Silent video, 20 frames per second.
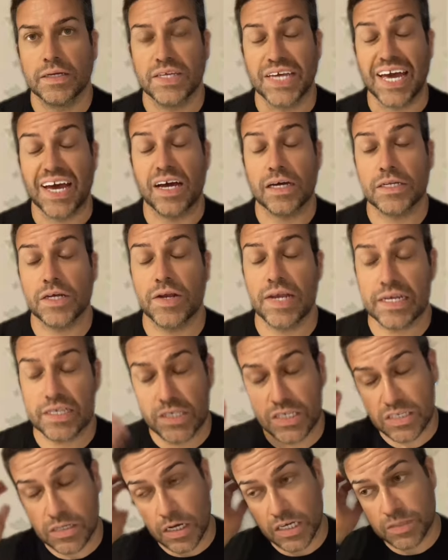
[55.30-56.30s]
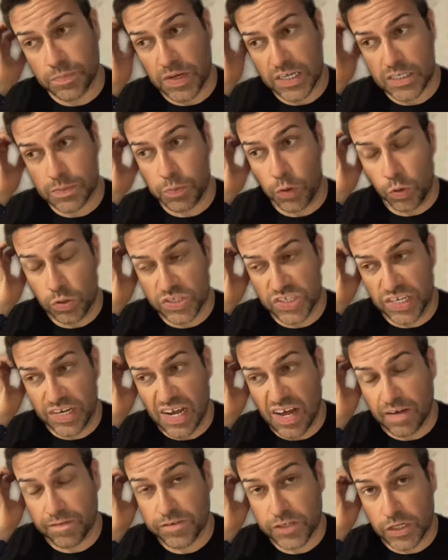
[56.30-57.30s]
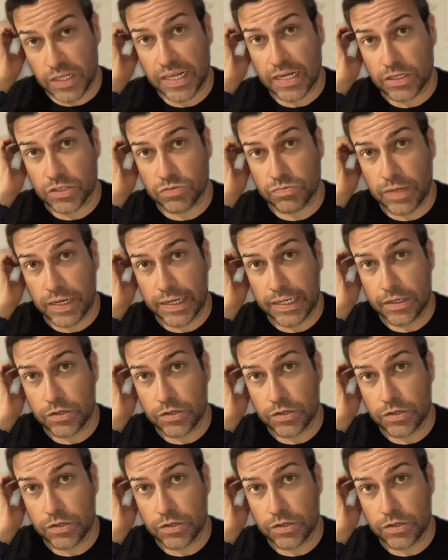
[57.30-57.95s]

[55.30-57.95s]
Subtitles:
Yeah, I don't exercise my sports enough, so that's really